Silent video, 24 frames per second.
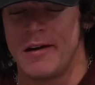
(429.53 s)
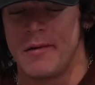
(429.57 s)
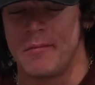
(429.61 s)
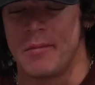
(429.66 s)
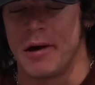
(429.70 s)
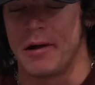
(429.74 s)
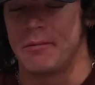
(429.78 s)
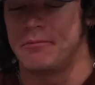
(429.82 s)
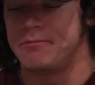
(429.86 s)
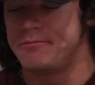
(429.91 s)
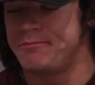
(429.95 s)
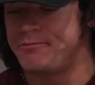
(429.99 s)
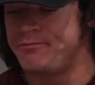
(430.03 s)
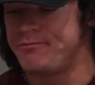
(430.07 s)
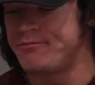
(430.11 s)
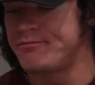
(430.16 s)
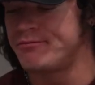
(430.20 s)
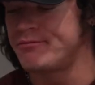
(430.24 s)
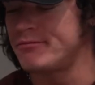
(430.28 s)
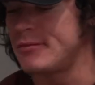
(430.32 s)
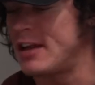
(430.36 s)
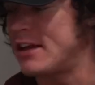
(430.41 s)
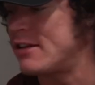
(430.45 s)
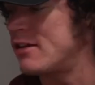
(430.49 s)
But
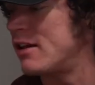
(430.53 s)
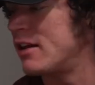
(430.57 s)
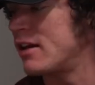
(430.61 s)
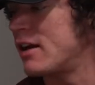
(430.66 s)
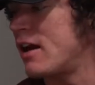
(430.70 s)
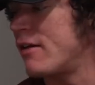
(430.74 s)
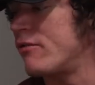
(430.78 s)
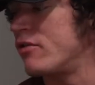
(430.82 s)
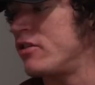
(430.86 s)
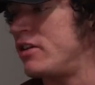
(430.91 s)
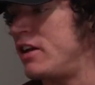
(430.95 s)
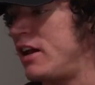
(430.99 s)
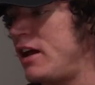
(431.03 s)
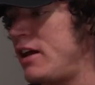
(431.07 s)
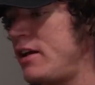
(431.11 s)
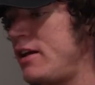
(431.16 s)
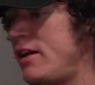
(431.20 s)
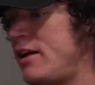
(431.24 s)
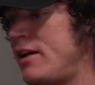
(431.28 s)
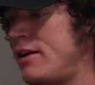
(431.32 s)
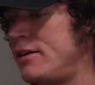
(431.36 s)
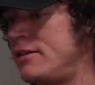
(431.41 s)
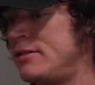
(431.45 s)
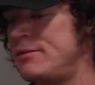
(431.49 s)
that's all I got for the day.